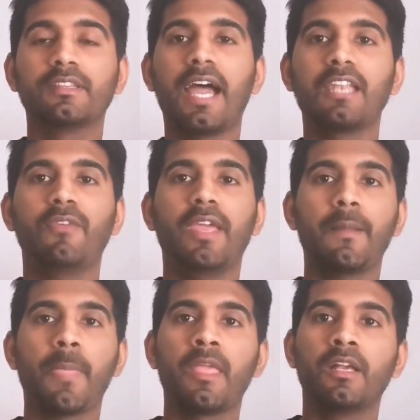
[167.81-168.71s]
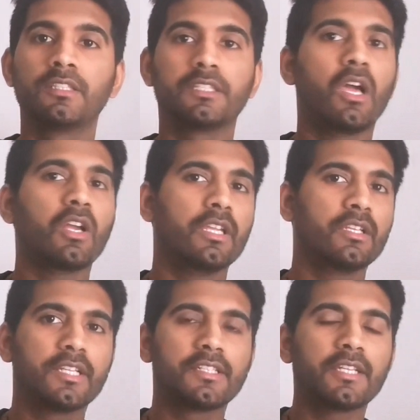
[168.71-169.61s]
That way,
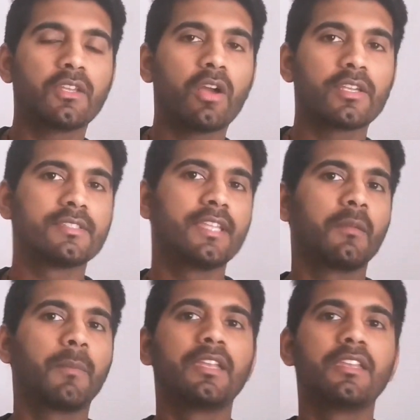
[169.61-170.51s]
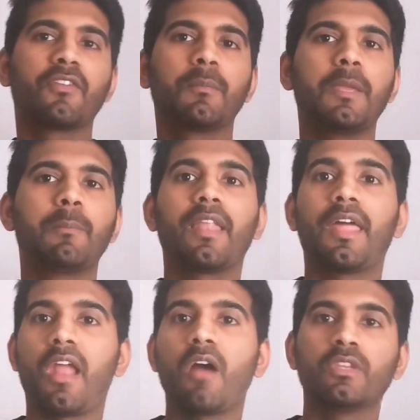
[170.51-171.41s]
the TED Talk is done by different people
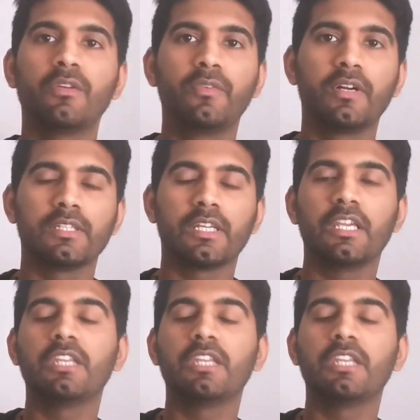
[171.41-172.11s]
around the world.